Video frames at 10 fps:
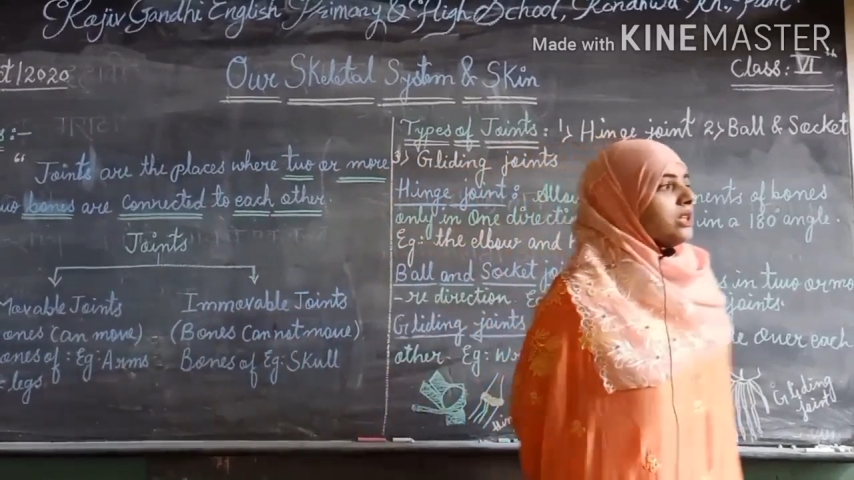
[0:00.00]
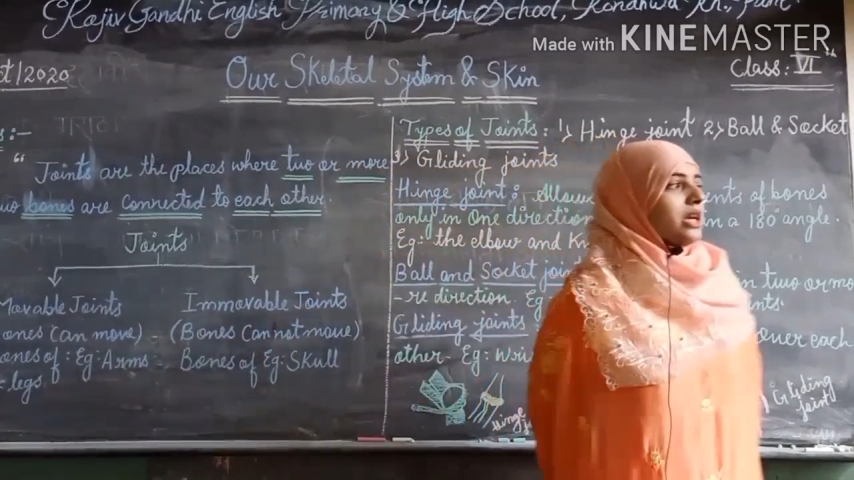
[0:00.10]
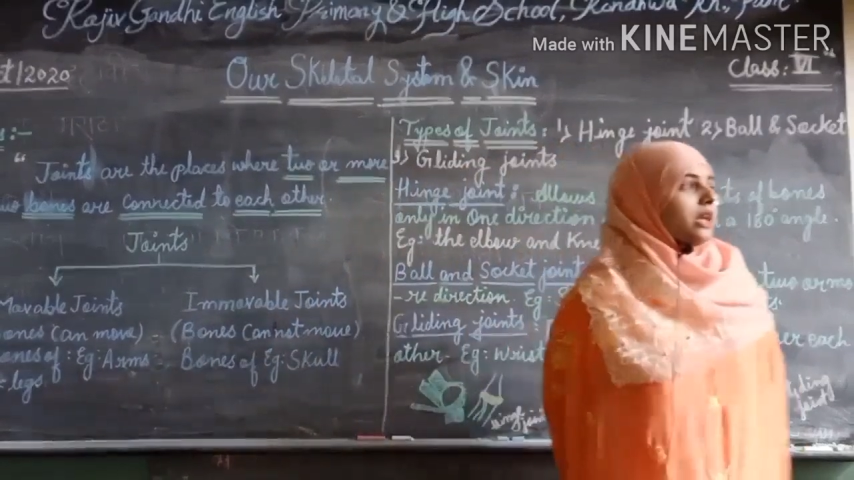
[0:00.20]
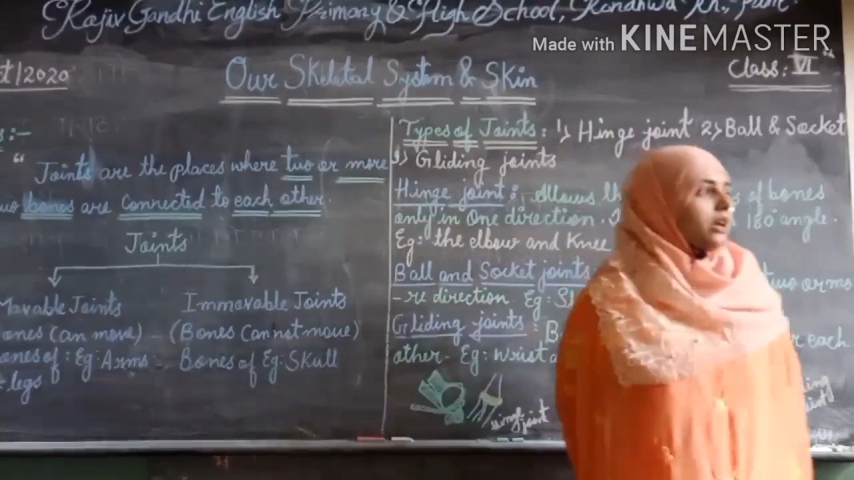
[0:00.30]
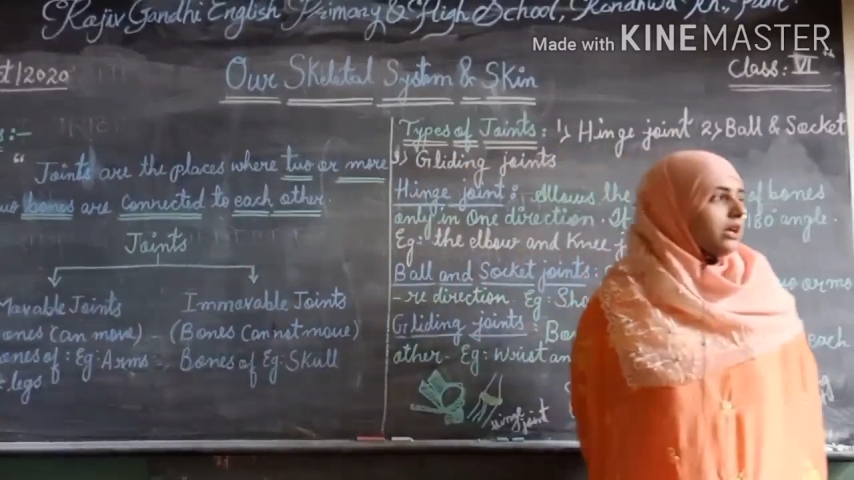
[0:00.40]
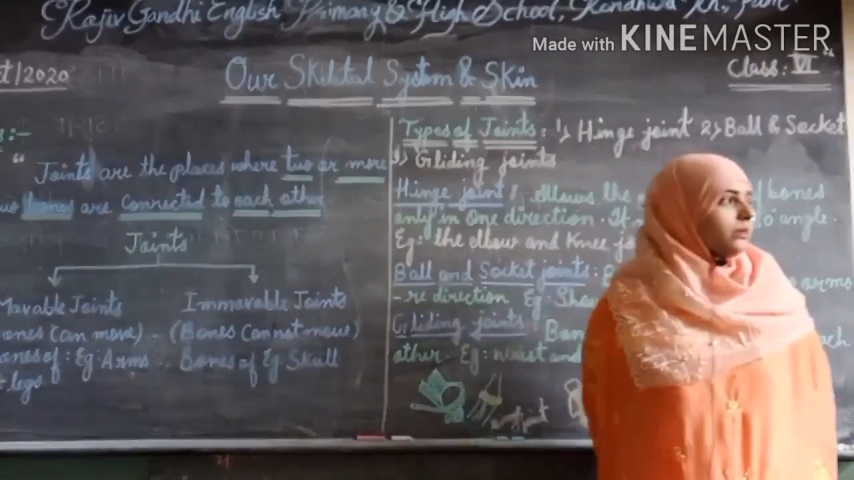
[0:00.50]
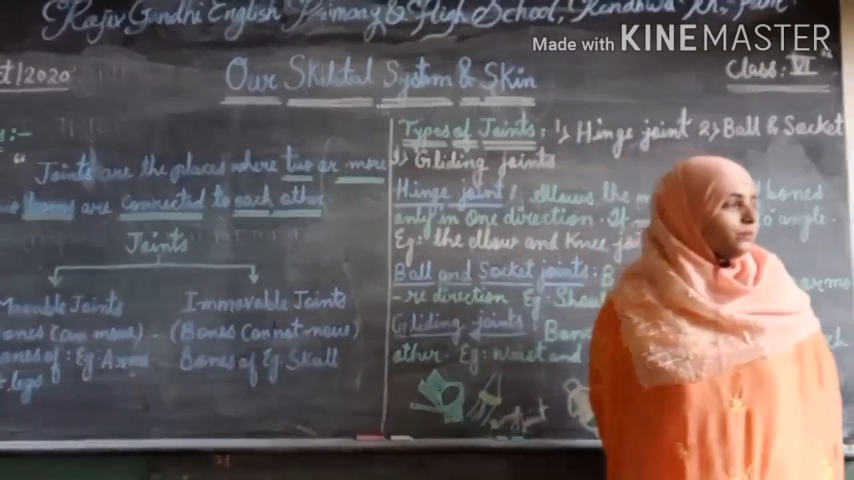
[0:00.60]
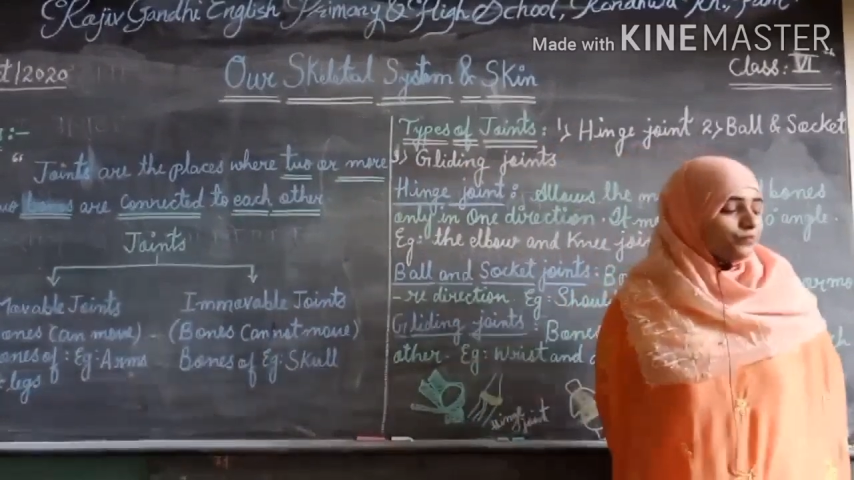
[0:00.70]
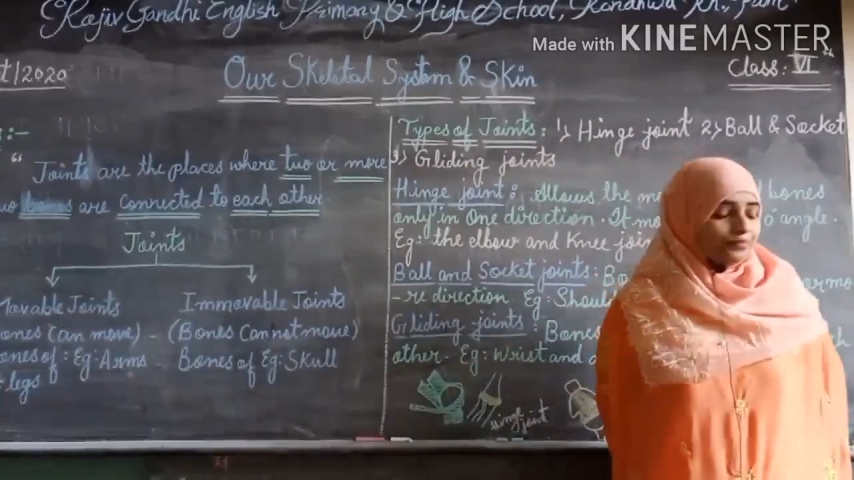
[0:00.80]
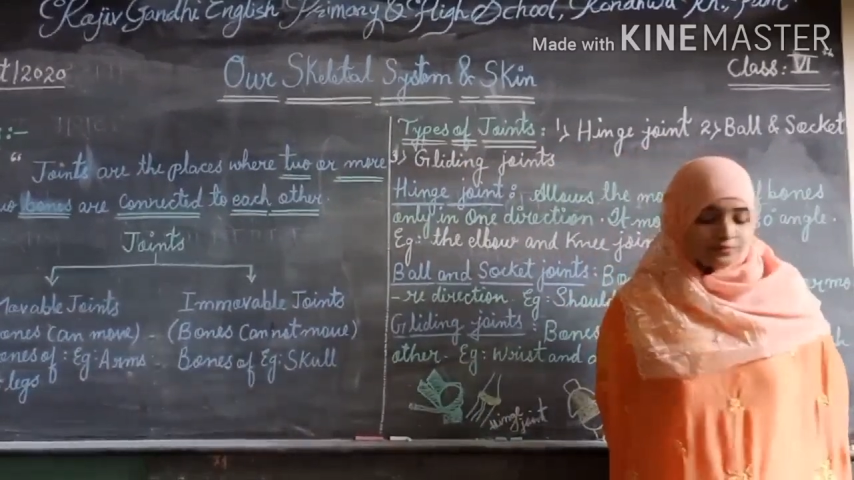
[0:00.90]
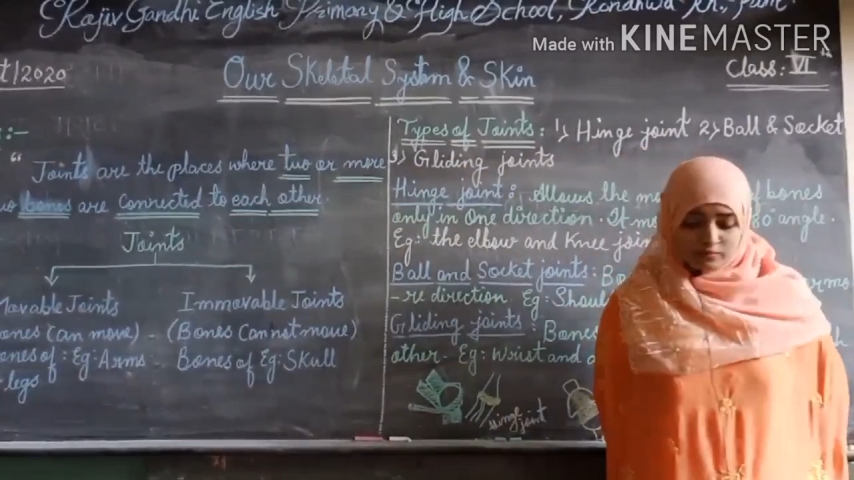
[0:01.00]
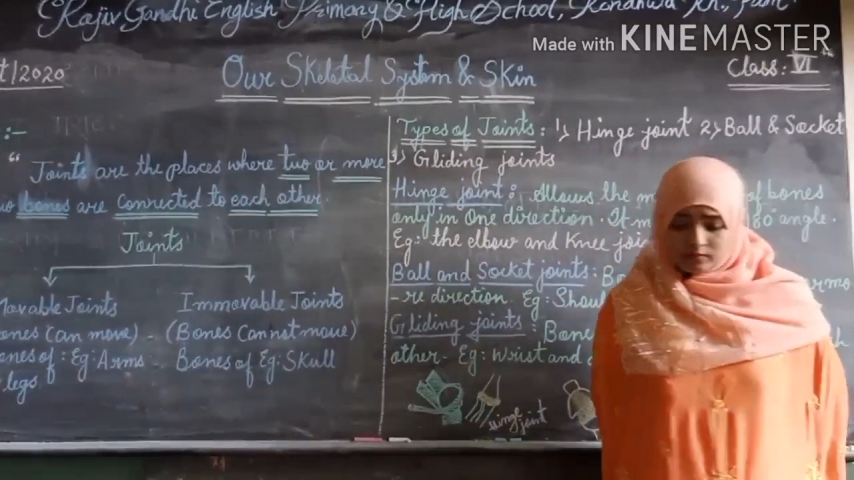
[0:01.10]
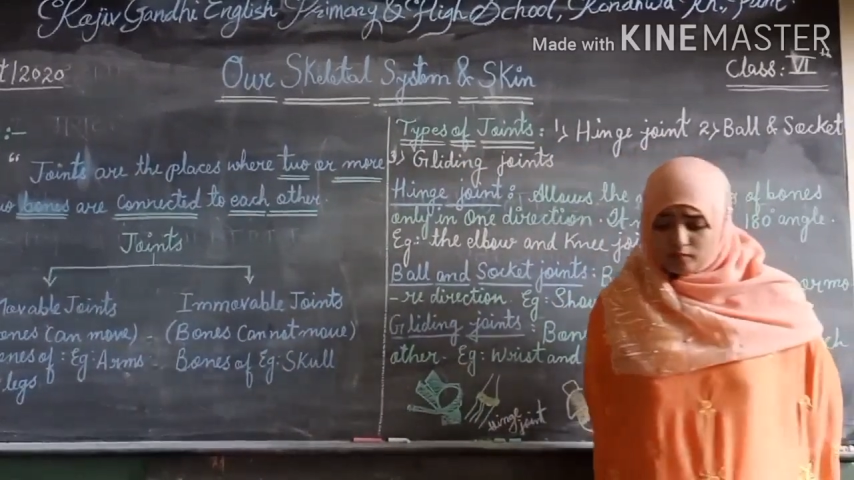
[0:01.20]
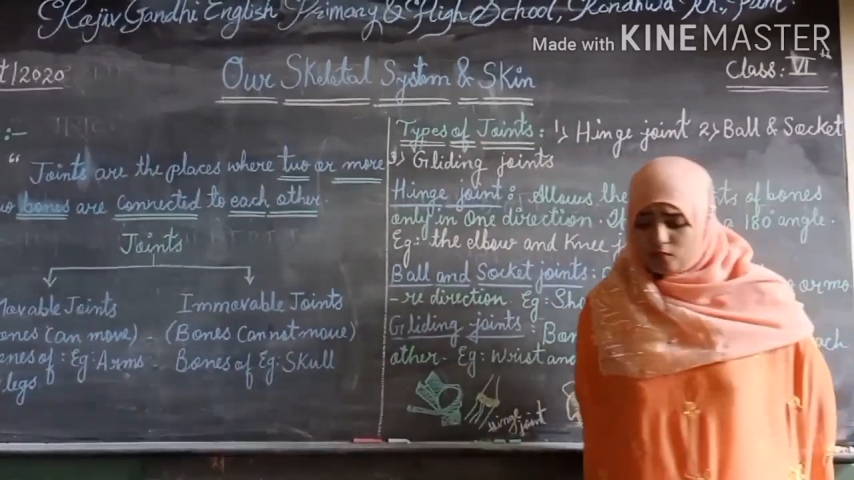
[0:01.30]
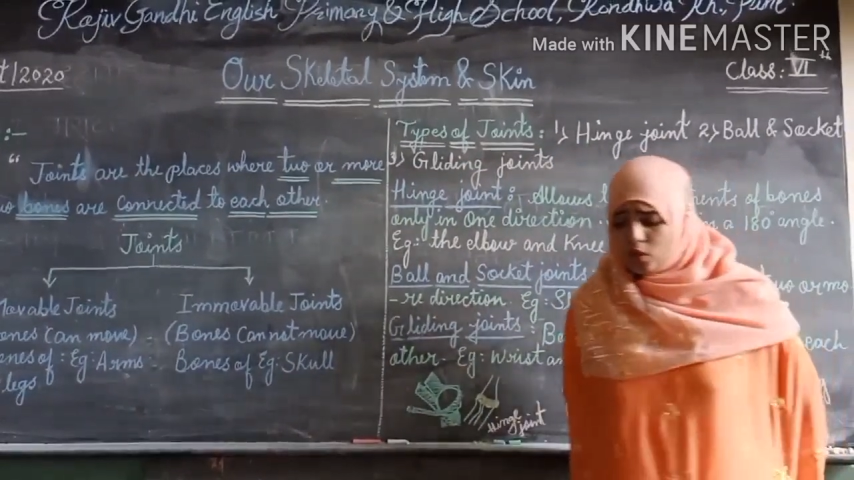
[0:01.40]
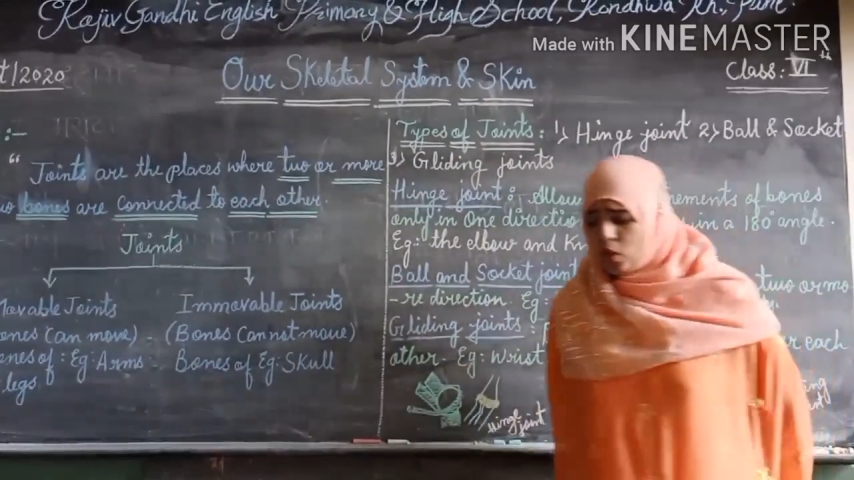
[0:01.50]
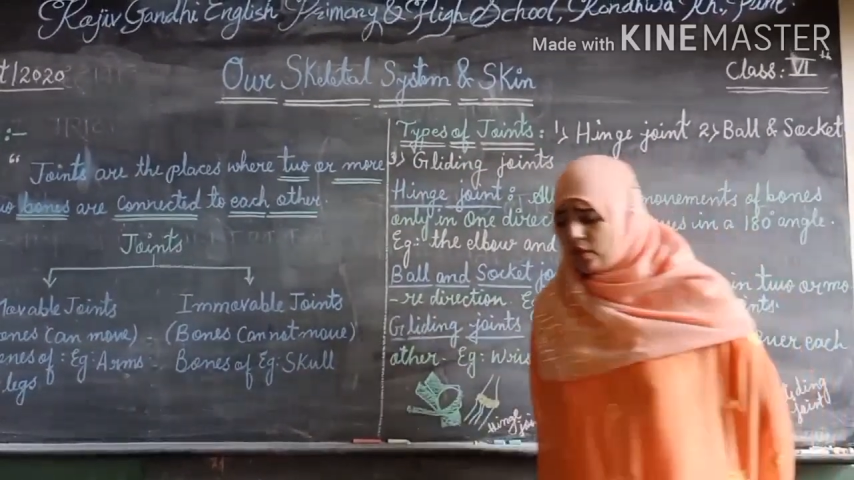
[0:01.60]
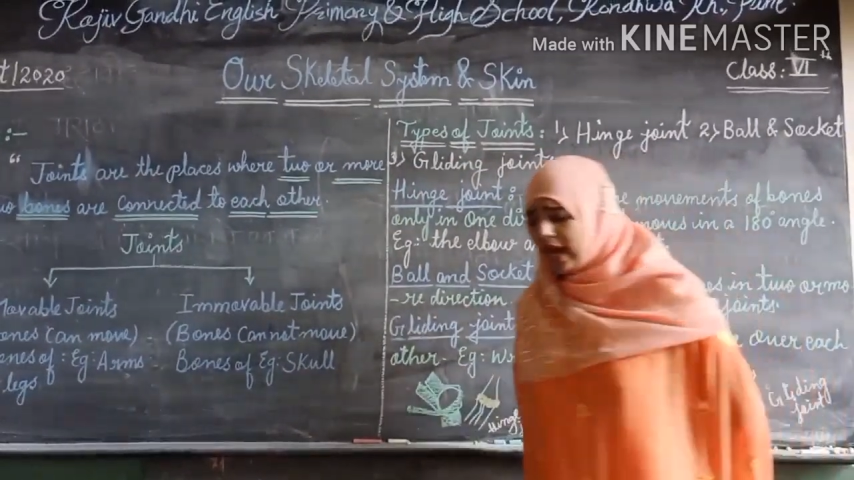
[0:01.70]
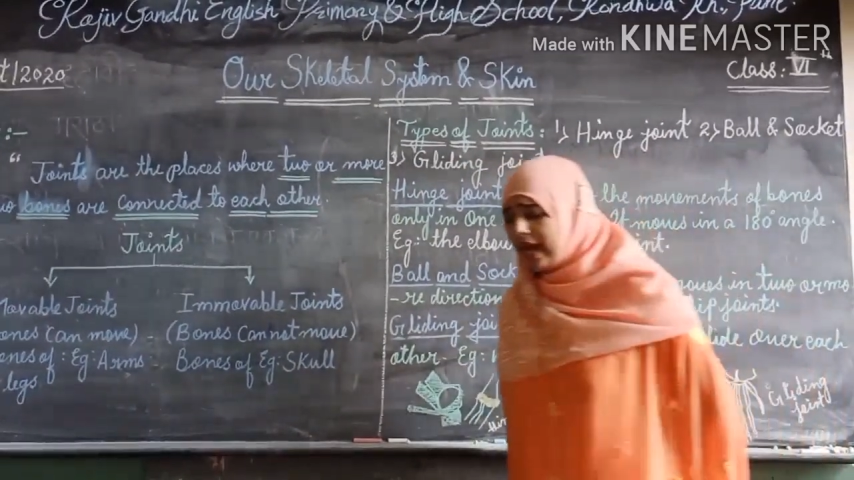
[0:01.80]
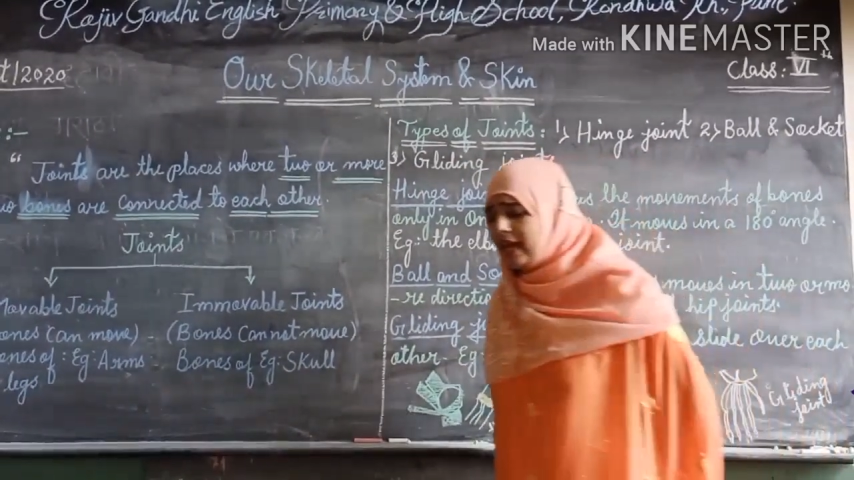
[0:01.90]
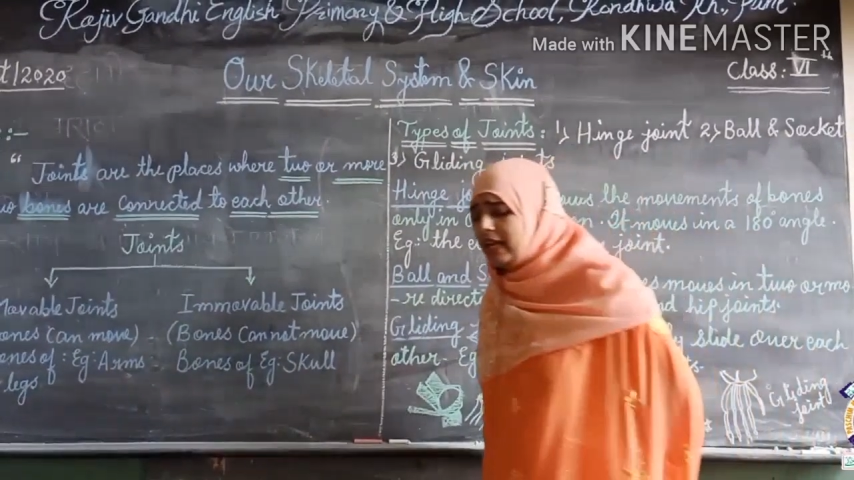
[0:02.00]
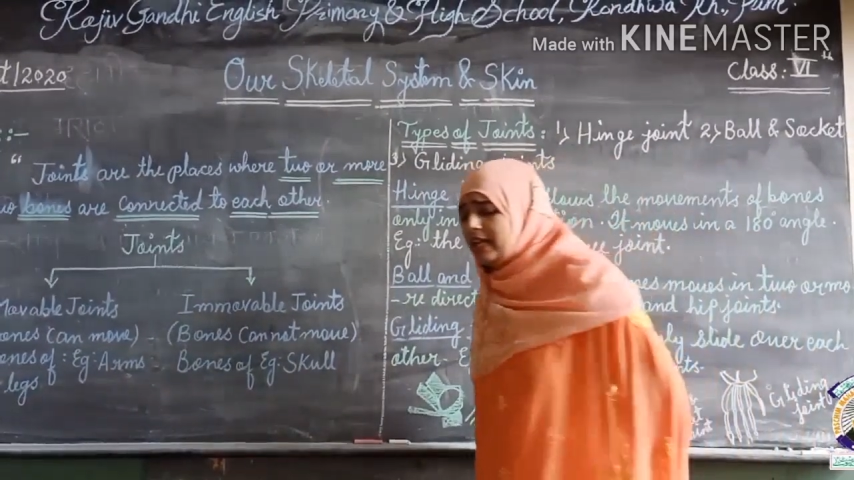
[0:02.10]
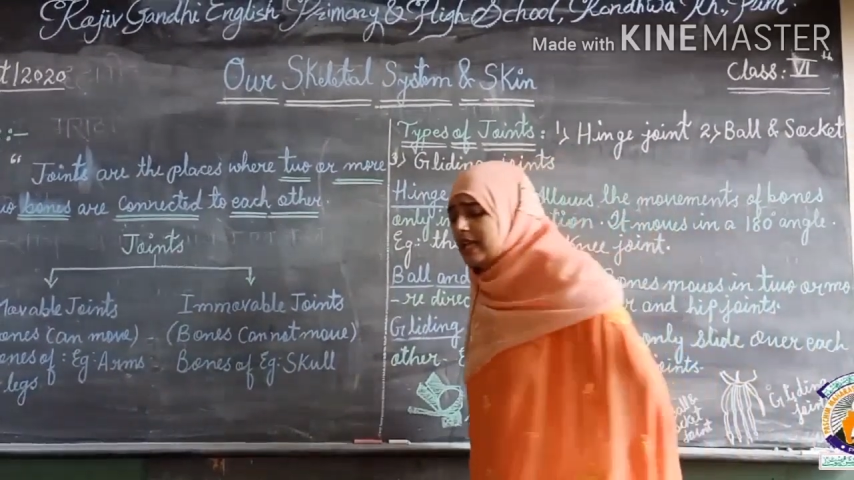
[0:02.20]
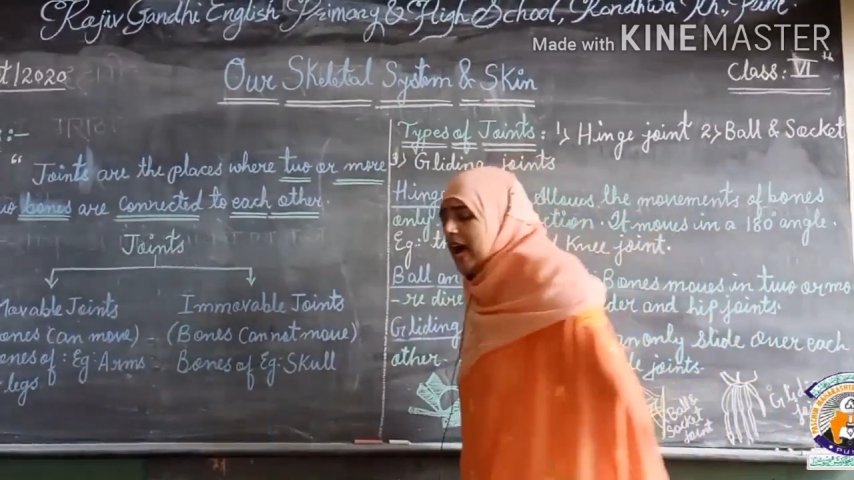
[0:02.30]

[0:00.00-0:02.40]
circle. Okay, angle is